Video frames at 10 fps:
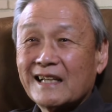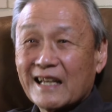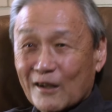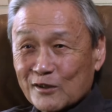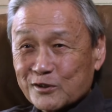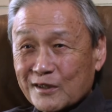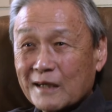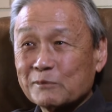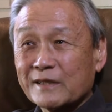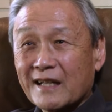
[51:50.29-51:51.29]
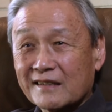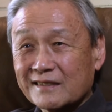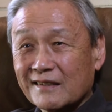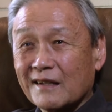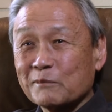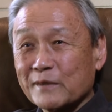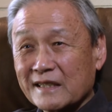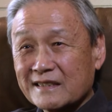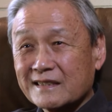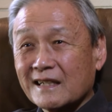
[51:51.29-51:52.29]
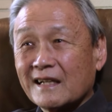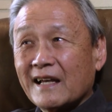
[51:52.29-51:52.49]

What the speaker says: and also come to Cal State Long Beach.